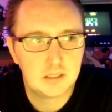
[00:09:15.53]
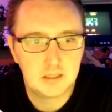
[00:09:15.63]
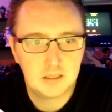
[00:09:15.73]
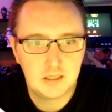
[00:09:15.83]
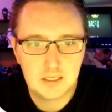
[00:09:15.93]

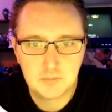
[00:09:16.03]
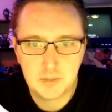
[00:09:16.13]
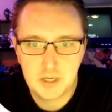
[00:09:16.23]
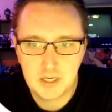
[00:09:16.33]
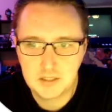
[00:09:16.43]
last
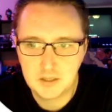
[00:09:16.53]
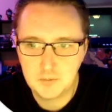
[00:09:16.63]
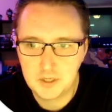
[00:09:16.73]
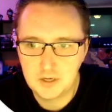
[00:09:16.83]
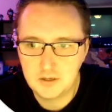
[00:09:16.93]
page that
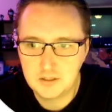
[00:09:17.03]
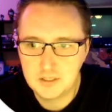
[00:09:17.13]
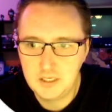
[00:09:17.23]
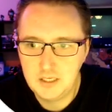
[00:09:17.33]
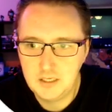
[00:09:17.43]
we're going
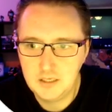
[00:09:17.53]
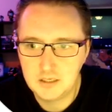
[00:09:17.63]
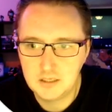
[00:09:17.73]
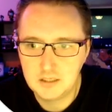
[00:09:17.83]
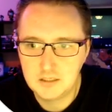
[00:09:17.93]
to
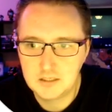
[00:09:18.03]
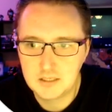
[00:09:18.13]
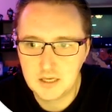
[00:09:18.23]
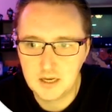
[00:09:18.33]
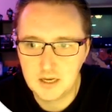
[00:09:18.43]
need
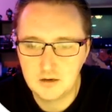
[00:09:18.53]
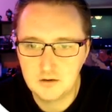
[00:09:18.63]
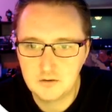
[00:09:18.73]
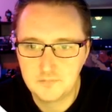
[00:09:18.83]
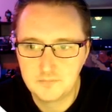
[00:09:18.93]
is
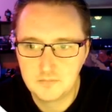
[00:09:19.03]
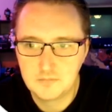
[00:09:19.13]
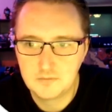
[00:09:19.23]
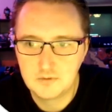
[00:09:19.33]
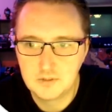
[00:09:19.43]
our
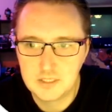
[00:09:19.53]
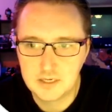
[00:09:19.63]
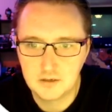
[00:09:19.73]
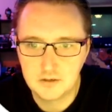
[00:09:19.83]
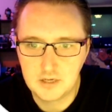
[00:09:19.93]

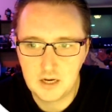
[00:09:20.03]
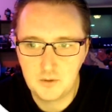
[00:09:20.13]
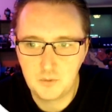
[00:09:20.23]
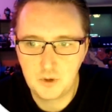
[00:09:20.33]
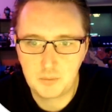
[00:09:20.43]
download
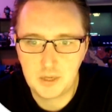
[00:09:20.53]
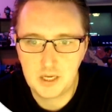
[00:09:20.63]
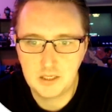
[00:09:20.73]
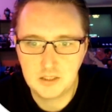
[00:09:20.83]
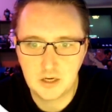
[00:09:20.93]
artwork
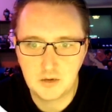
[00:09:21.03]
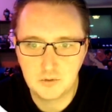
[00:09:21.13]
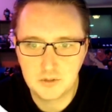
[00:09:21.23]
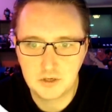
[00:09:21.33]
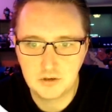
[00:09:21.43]
page. I
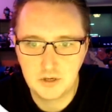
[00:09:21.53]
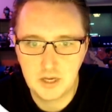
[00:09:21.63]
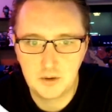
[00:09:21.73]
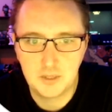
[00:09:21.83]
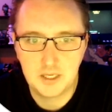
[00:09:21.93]
will show you
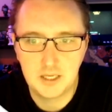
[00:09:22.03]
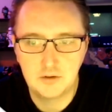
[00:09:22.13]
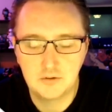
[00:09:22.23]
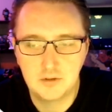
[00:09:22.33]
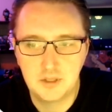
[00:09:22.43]
how we
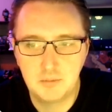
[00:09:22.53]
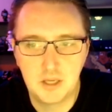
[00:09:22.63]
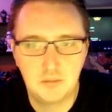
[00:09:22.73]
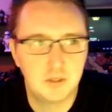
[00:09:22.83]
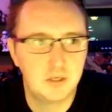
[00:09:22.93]
handle the
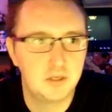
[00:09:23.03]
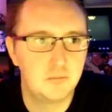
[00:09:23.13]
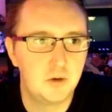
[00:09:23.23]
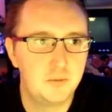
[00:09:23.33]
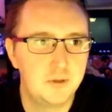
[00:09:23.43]
payment in a
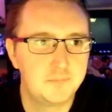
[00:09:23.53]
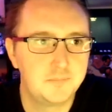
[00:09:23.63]
moment.